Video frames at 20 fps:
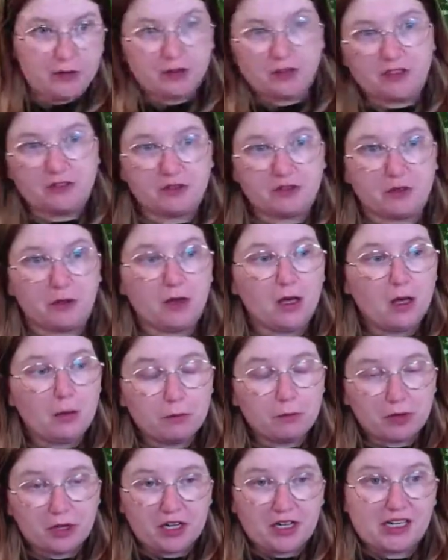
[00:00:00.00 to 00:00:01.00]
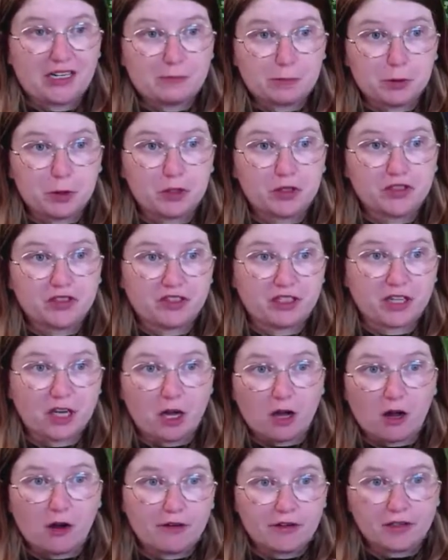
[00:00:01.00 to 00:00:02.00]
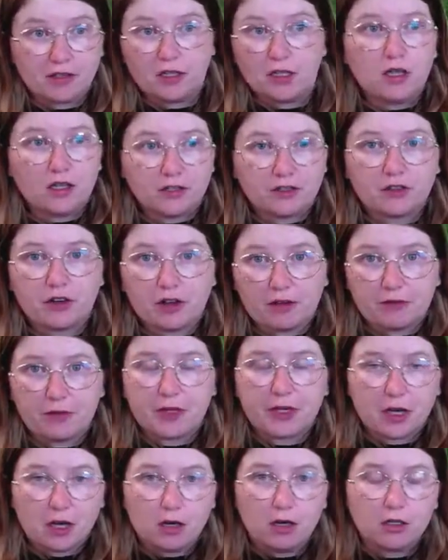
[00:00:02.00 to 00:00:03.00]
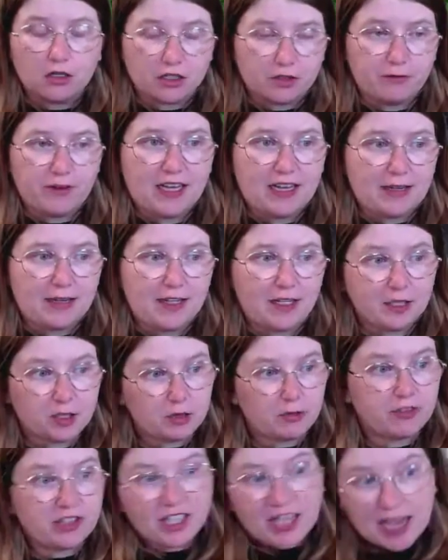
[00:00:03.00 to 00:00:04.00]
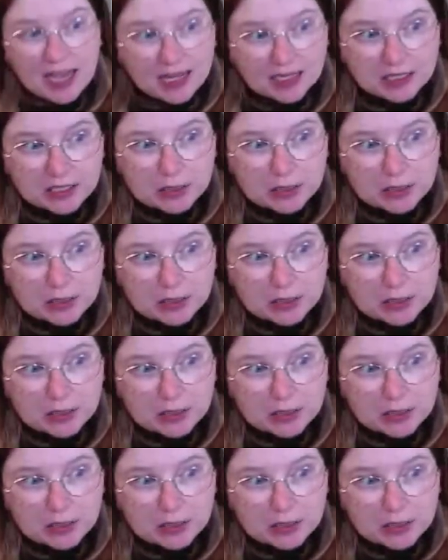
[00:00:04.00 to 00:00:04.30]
have to put it in a box in the car and drive the car to the vet like you do with a cat,